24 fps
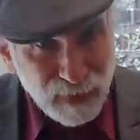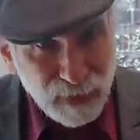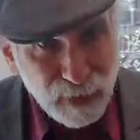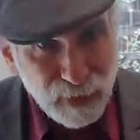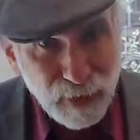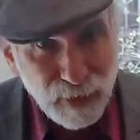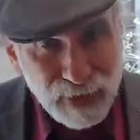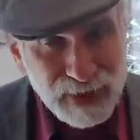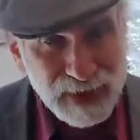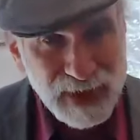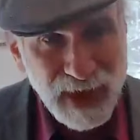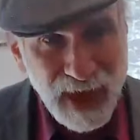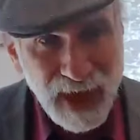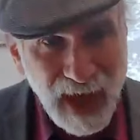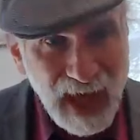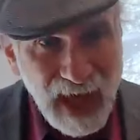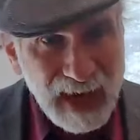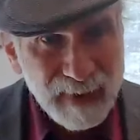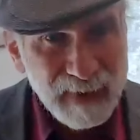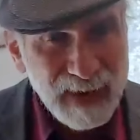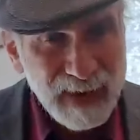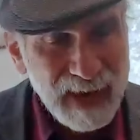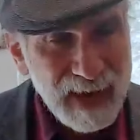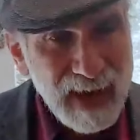full
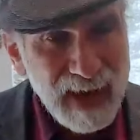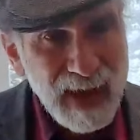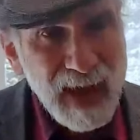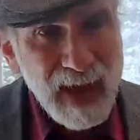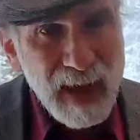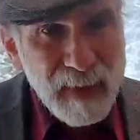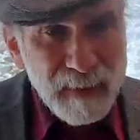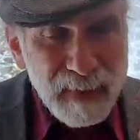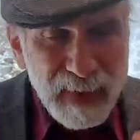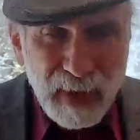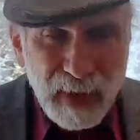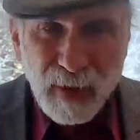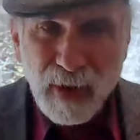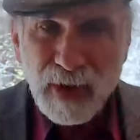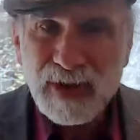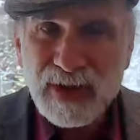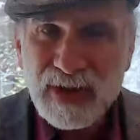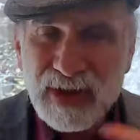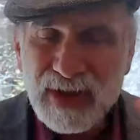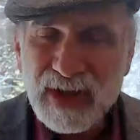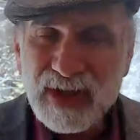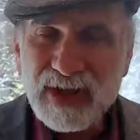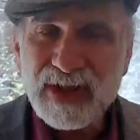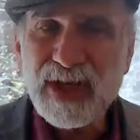autonomy
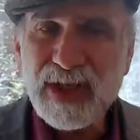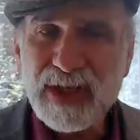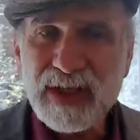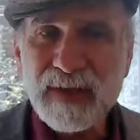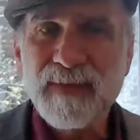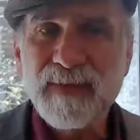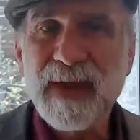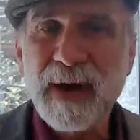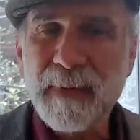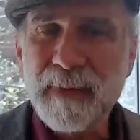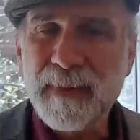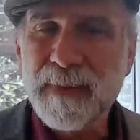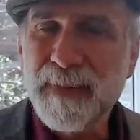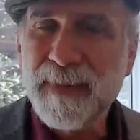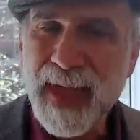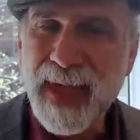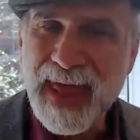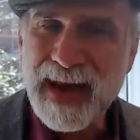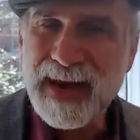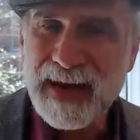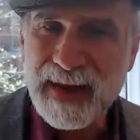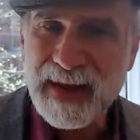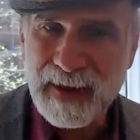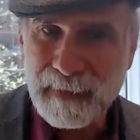because of the system they're
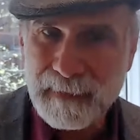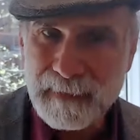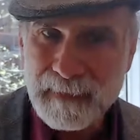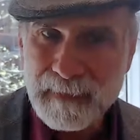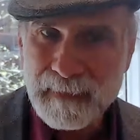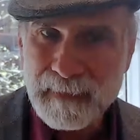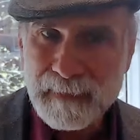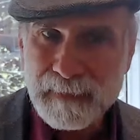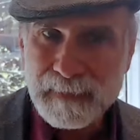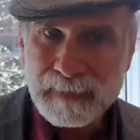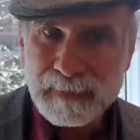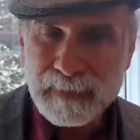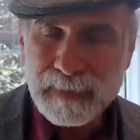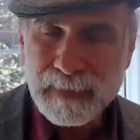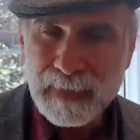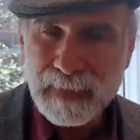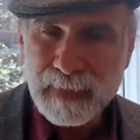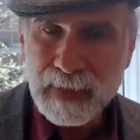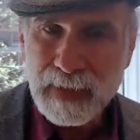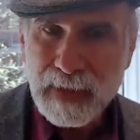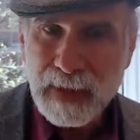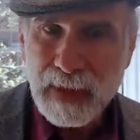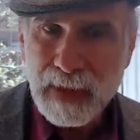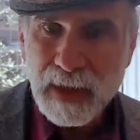embedded in.
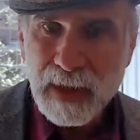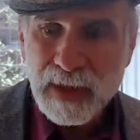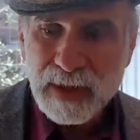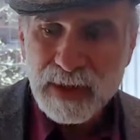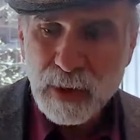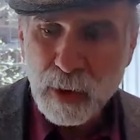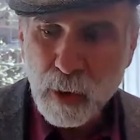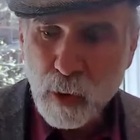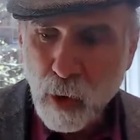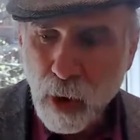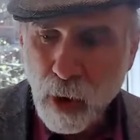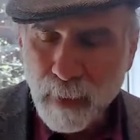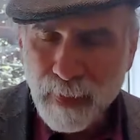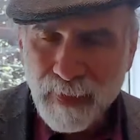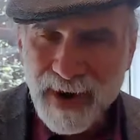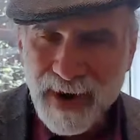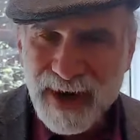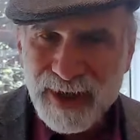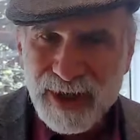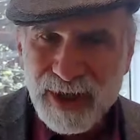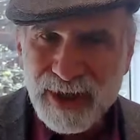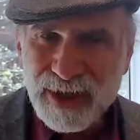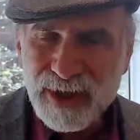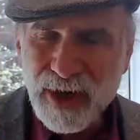So
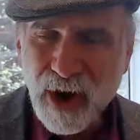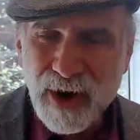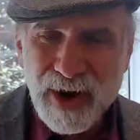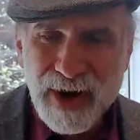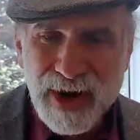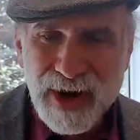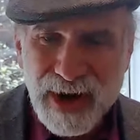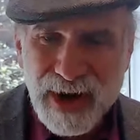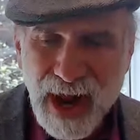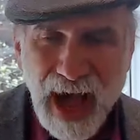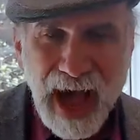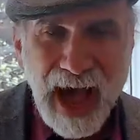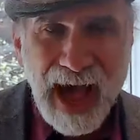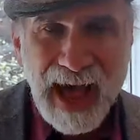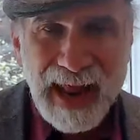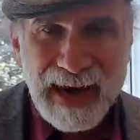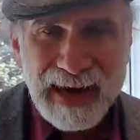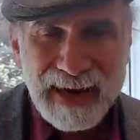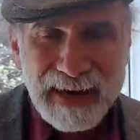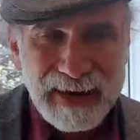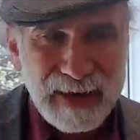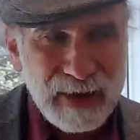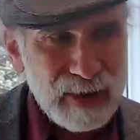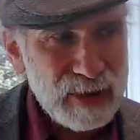corporations are not
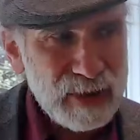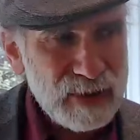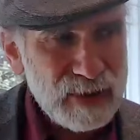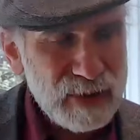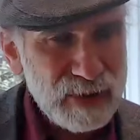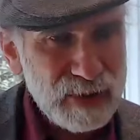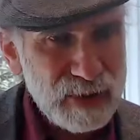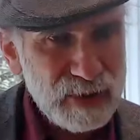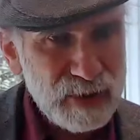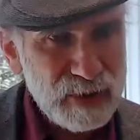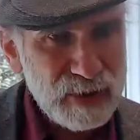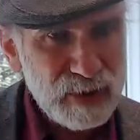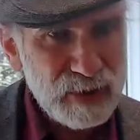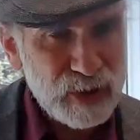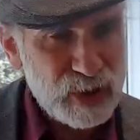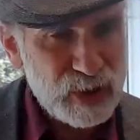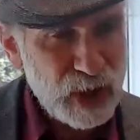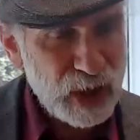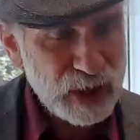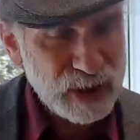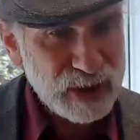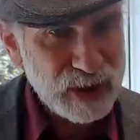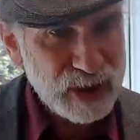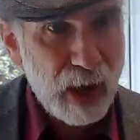
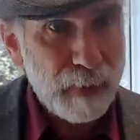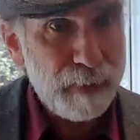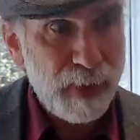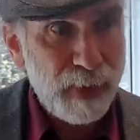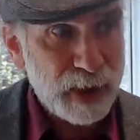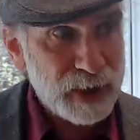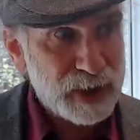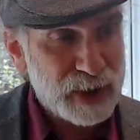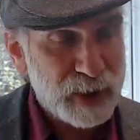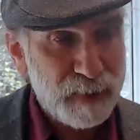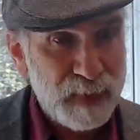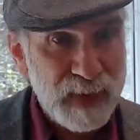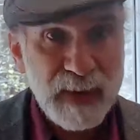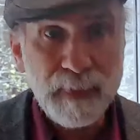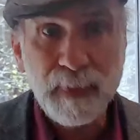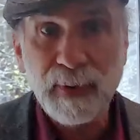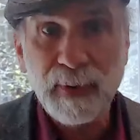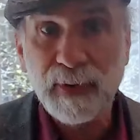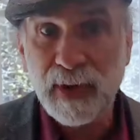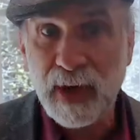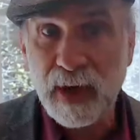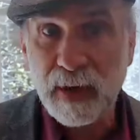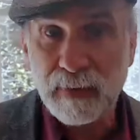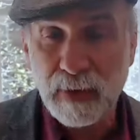just a bunch of
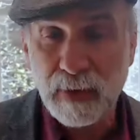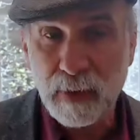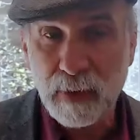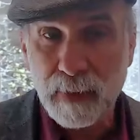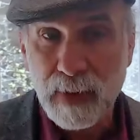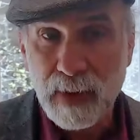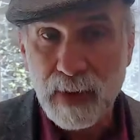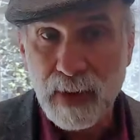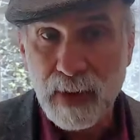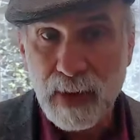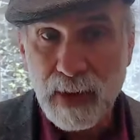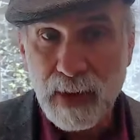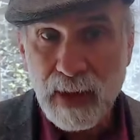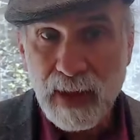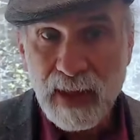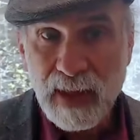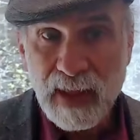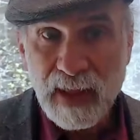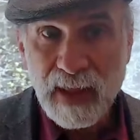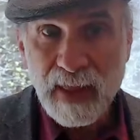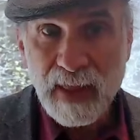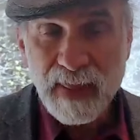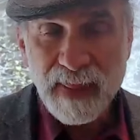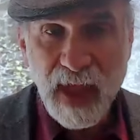people in a room.
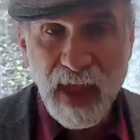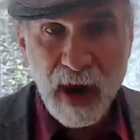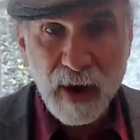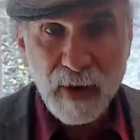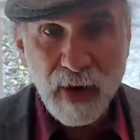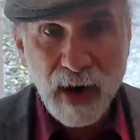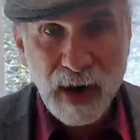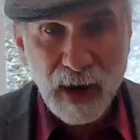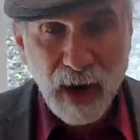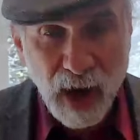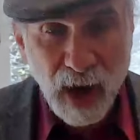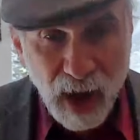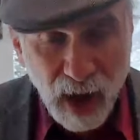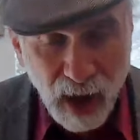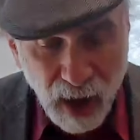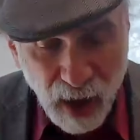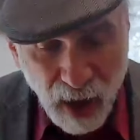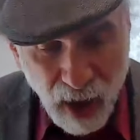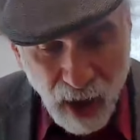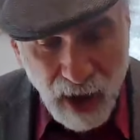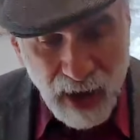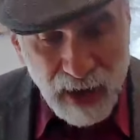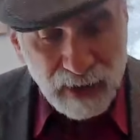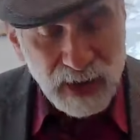They are a
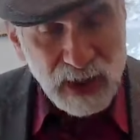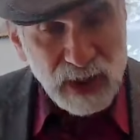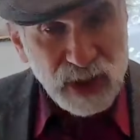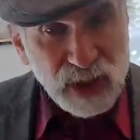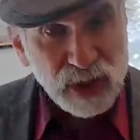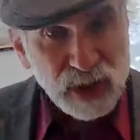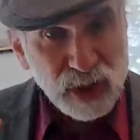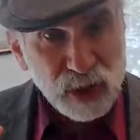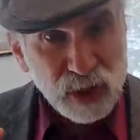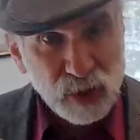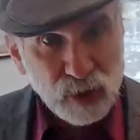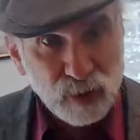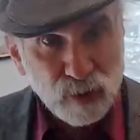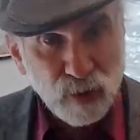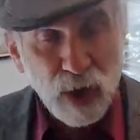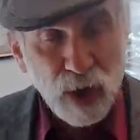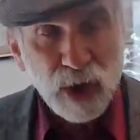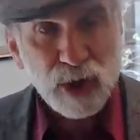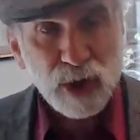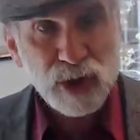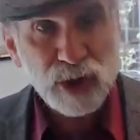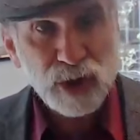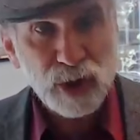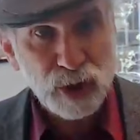highly
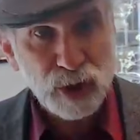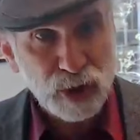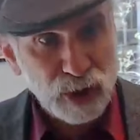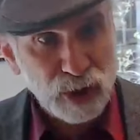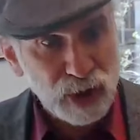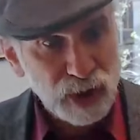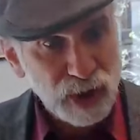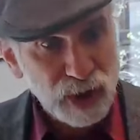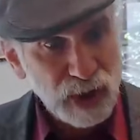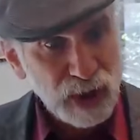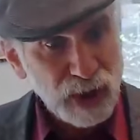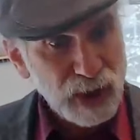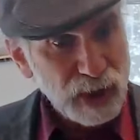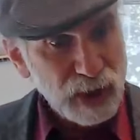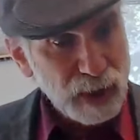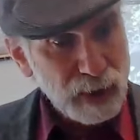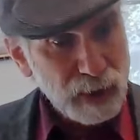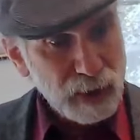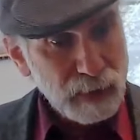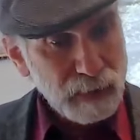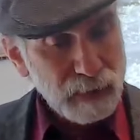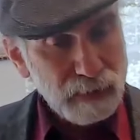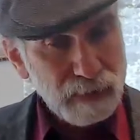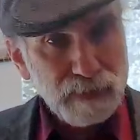structured,
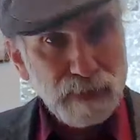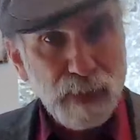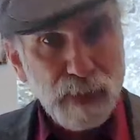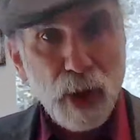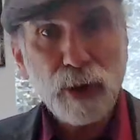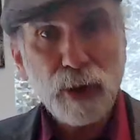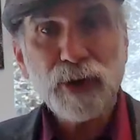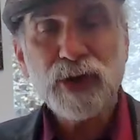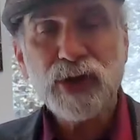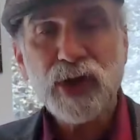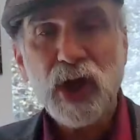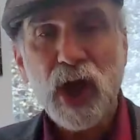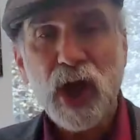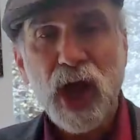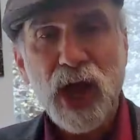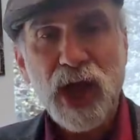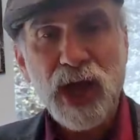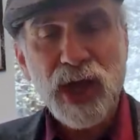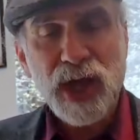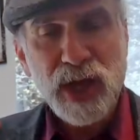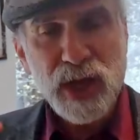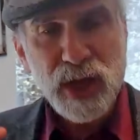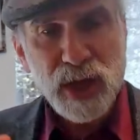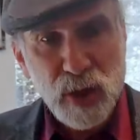
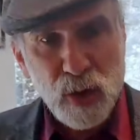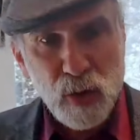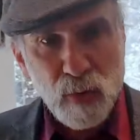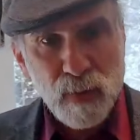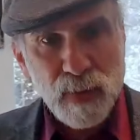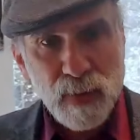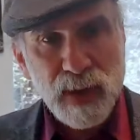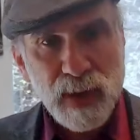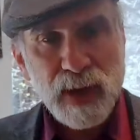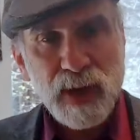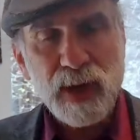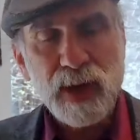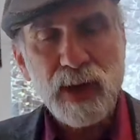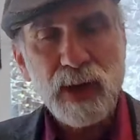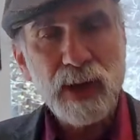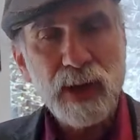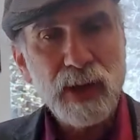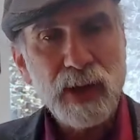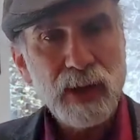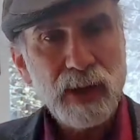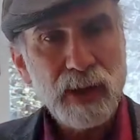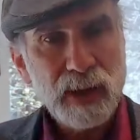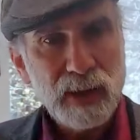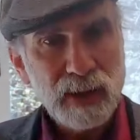multi human
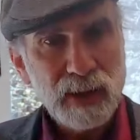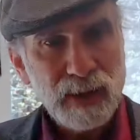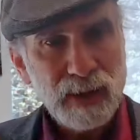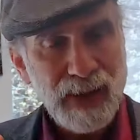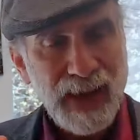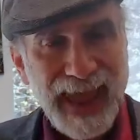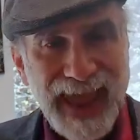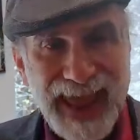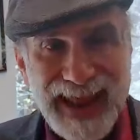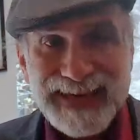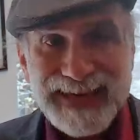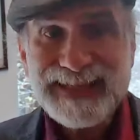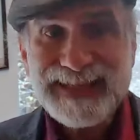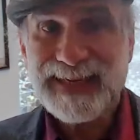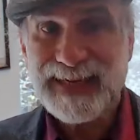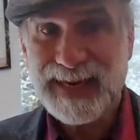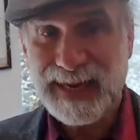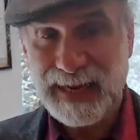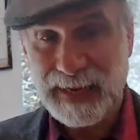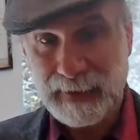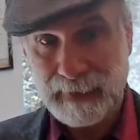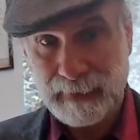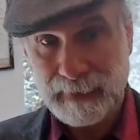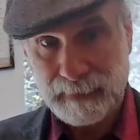
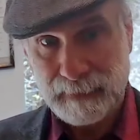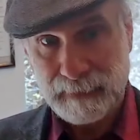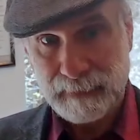entity.